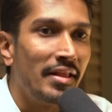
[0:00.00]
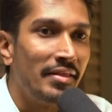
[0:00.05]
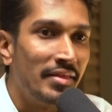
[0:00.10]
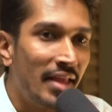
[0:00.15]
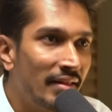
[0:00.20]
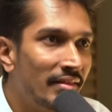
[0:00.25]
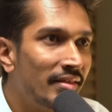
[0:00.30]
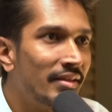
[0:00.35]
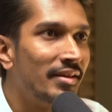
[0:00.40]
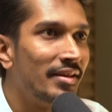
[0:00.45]

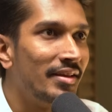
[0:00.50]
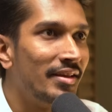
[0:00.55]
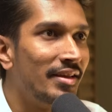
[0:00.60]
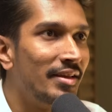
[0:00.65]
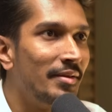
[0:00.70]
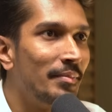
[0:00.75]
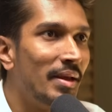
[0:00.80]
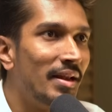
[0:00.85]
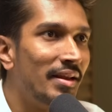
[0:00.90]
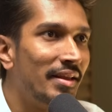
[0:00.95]
Then the
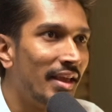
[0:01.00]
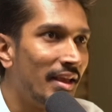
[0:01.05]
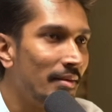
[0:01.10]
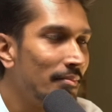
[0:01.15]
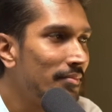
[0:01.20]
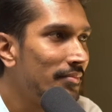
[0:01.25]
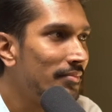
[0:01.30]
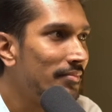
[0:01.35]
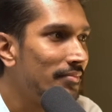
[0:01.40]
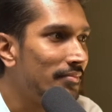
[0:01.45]
email
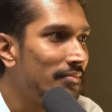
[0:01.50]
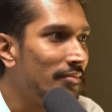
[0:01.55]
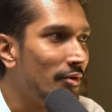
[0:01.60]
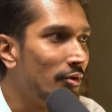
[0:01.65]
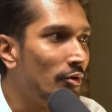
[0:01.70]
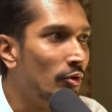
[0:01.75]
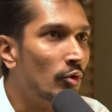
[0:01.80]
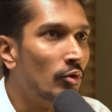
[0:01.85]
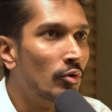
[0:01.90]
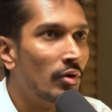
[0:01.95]
came,
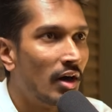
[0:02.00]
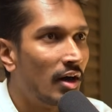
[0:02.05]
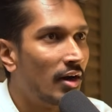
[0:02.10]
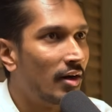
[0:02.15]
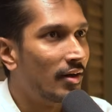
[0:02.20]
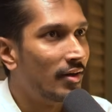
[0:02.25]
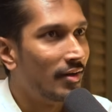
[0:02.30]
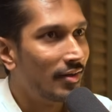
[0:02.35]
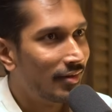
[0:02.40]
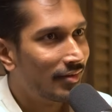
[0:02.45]
"No, ha
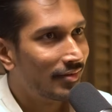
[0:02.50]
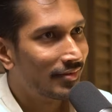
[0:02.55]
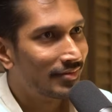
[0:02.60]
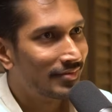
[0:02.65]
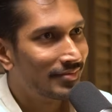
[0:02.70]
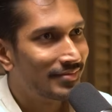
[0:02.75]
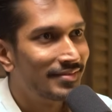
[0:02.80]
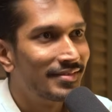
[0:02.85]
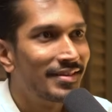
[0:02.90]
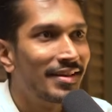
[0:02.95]
ha ha."
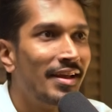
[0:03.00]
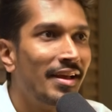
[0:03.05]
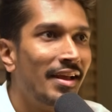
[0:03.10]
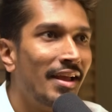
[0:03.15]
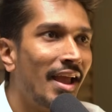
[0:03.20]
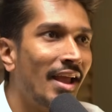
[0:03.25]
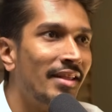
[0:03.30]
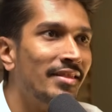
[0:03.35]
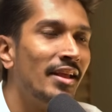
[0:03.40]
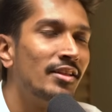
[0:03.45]

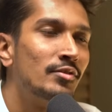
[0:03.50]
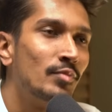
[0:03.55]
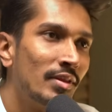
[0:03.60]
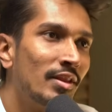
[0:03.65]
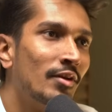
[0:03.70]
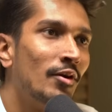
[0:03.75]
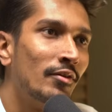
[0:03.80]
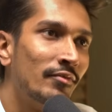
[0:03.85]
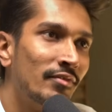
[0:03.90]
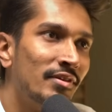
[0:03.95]
And that's where
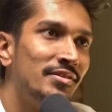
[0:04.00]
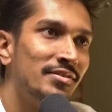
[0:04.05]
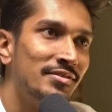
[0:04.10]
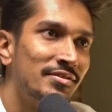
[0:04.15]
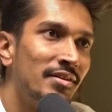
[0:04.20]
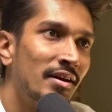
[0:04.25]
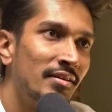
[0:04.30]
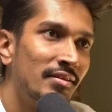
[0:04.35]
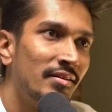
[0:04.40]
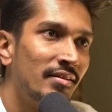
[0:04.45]
the conversation
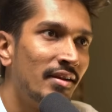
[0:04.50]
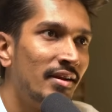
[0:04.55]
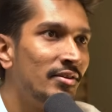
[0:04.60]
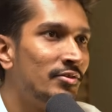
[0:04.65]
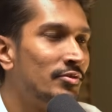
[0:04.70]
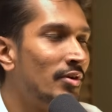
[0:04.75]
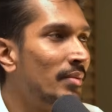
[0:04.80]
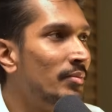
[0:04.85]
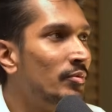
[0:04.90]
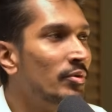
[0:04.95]
started, right?
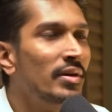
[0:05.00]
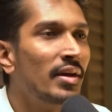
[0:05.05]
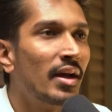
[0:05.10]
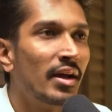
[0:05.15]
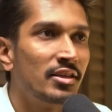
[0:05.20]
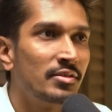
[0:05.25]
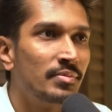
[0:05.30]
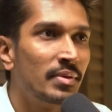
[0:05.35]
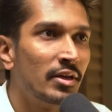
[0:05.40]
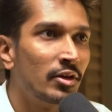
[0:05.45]
So I'm doing
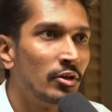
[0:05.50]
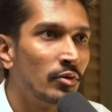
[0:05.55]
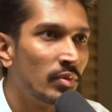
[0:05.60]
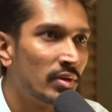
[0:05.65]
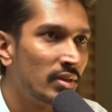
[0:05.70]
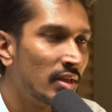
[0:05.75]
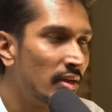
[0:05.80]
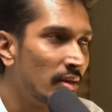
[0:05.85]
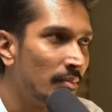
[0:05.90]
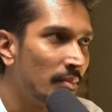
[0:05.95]
icebreaker over
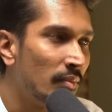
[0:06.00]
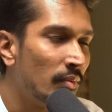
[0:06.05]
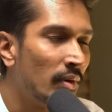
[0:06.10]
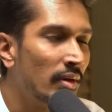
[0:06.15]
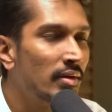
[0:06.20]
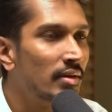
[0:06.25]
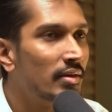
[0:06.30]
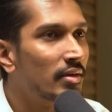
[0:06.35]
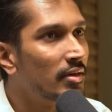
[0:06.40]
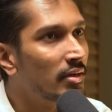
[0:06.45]
there, number
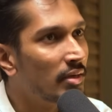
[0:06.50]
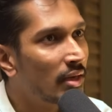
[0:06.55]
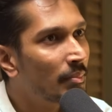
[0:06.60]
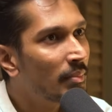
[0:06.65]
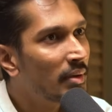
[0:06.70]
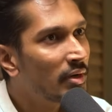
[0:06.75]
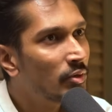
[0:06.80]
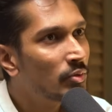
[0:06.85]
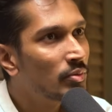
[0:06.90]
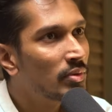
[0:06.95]
one.
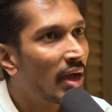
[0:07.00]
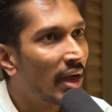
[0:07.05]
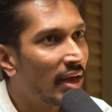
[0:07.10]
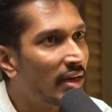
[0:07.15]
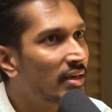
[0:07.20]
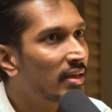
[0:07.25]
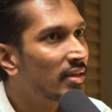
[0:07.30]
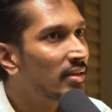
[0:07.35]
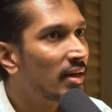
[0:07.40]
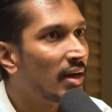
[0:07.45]
Number two, the
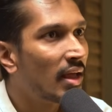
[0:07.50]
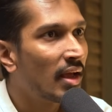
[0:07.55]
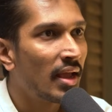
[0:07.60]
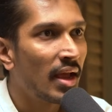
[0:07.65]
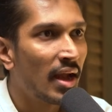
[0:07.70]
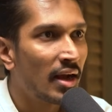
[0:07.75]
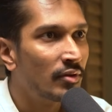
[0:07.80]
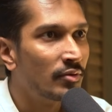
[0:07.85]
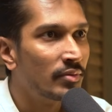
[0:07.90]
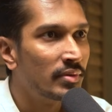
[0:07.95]
idea that I
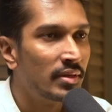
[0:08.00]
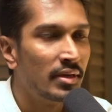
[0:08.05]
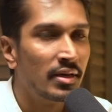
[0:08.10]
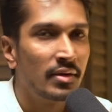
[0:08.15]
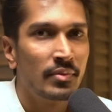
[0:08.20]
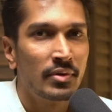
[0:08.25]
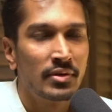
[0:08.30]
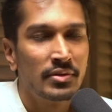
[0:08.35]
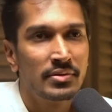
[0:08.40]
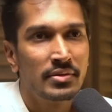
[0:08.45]
had over there
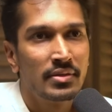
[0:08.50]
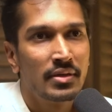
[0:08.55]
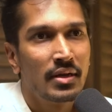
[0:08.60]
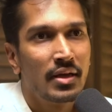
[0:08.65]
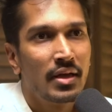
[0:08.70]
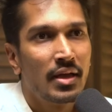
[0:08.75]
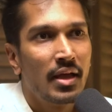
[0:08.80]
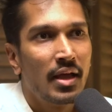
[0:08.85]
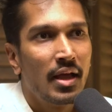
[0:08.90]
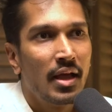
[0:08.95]
was,
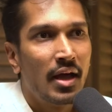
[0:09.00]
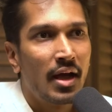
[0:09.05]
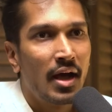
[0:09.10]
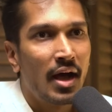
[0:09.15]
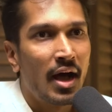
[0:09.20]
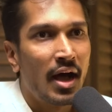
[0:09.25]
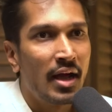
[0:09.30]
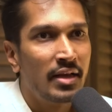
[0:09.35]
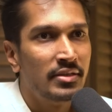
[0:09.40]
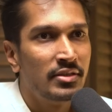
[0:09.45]

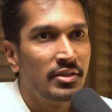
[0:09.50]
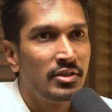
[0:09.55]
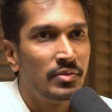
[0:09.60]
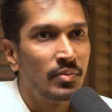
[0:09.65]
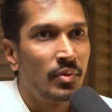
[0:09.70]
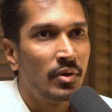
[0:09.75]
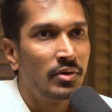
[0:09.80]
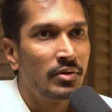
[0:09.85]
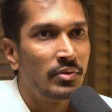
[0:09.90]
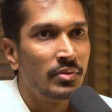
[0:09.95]
I just
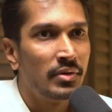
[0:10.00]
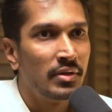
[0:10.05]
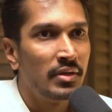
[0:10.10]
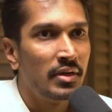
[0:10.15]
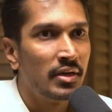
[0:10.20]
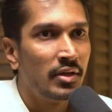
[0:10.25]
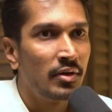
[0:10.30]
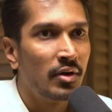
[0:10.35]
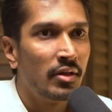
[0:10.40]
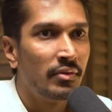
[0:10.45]
want to
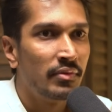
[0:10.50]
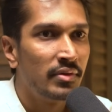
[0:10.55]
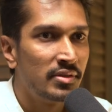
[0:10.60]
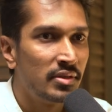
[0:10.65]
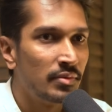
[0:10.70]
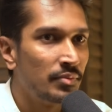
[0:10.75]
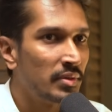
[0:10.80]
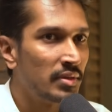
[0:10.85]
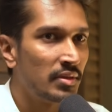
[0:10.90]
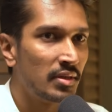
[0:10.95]
create a
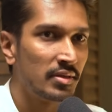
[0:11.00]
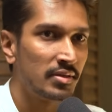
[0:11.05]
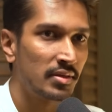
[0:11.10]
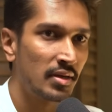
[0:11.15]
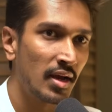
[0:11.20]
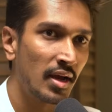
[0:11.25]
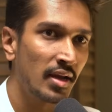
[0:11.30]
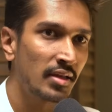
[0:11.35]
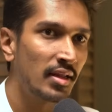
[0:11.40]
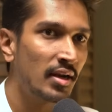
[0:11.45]
conversation with this
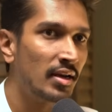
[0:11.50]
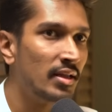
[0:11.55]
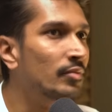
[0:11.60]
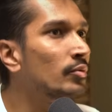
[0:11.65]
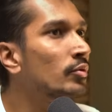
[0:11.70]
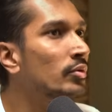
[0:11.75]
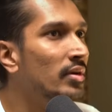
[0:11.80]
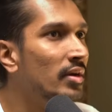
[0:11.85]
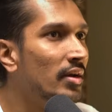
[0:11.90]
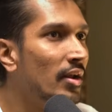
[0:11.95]
guy that he
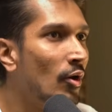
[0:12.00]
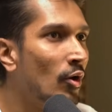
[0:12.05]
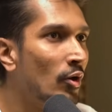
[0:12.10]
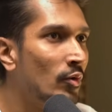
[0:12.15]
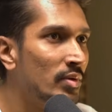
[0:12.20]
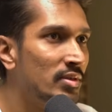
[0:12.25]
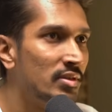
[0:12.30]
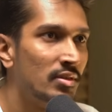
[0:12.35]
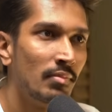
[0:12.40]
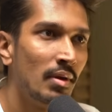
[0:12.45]
would
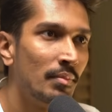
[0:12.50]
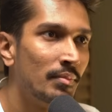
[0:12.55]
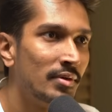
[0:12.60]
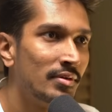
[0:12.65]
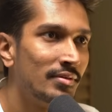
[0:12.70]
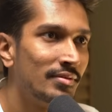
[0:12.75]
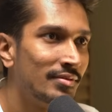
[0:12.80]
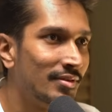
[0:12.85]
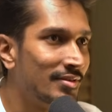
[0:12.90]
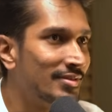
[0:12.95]
always remember.
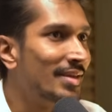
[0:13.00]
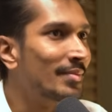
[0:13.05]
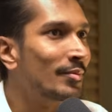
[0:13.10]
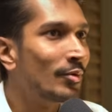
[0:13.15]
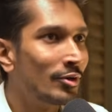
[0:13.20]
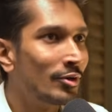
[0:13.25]
The same